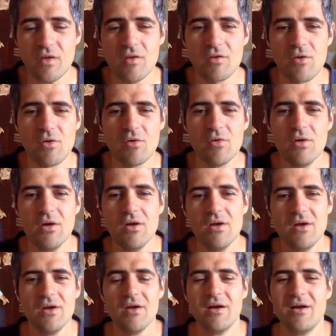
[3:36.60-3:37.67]
So
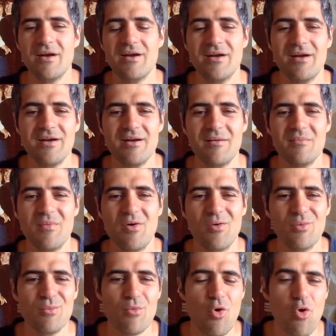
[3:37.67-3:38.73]
um,
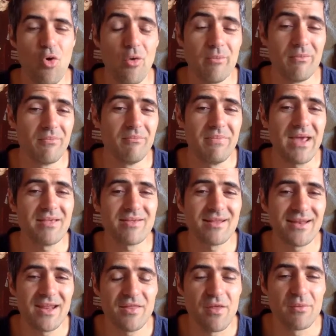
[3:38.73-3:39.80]

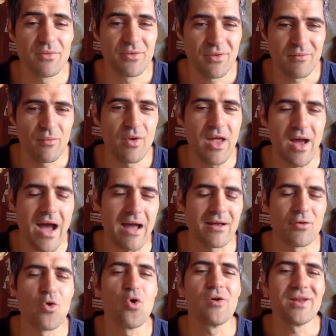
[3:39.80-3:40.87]
basically the
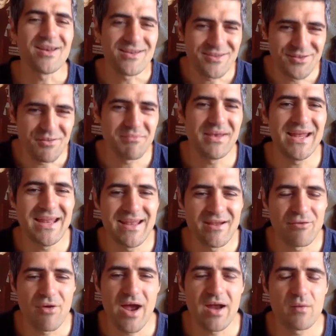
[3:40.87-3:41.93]
according to the
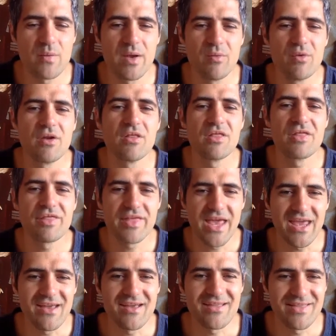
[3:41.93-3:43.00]
media right we would
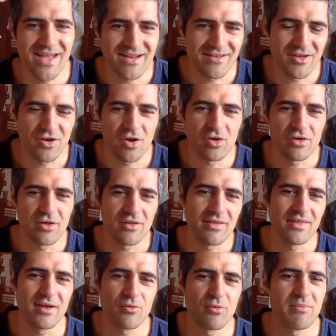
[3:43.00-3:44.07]
think that you know
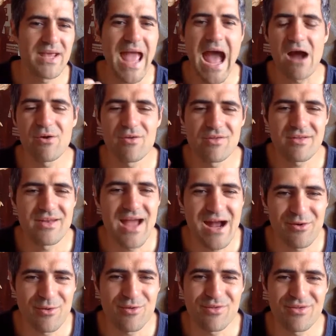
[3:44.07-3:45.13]
there would be hours and
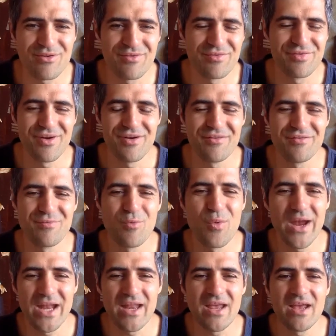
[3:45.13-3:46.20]
hours of of
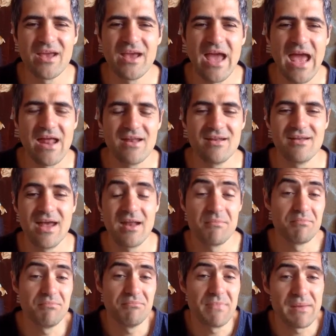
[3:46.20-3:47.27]
waiting and
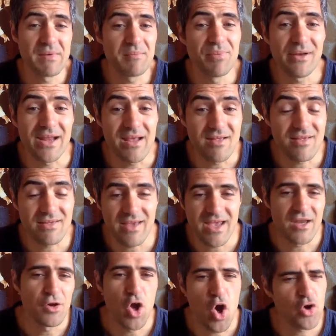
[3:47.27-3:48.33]
and maybe police
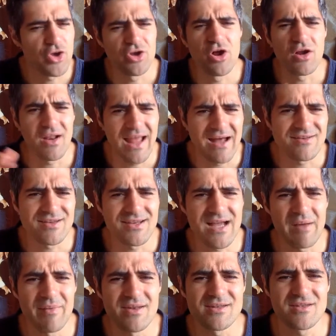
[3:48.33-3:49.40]
saying no you're not allowed to
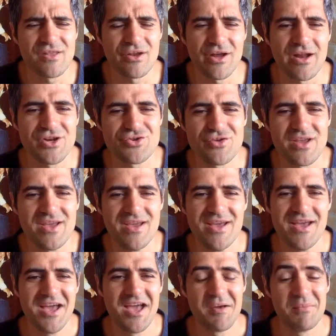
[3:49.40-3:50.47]
come into the country
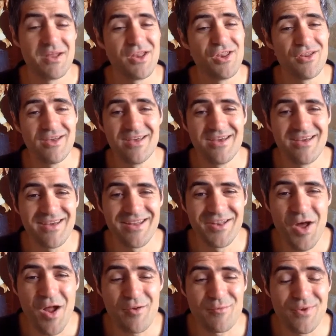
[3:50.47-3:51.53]
but uh,
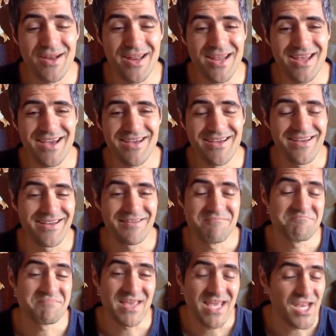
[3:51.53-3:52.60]
not really
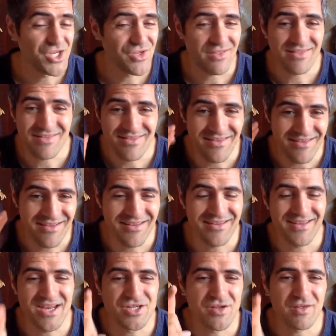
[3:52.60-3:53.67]
um, he just uh,
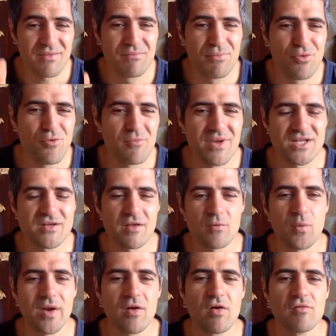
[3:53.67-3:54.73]
he just boom he
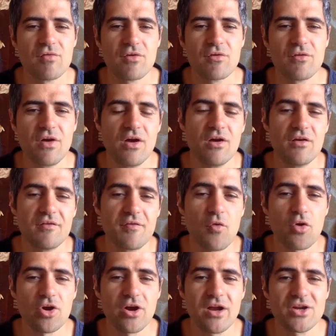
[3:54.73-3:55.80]
just went over uh,
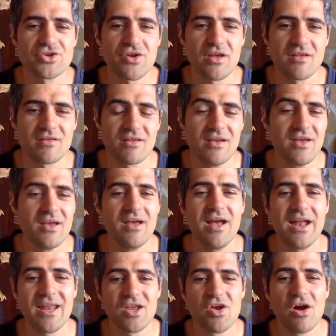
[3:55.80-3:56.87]
four countries
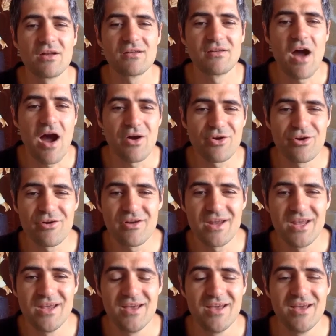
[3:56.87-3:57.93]
and he got to
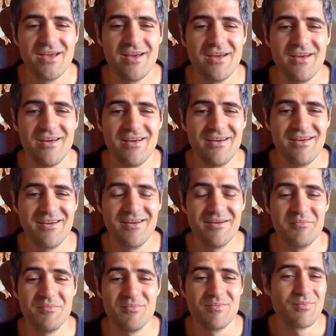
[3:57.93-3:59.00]
Hungary
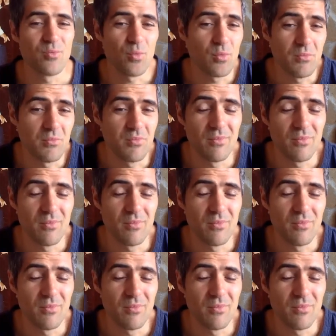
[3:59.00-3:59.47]
um,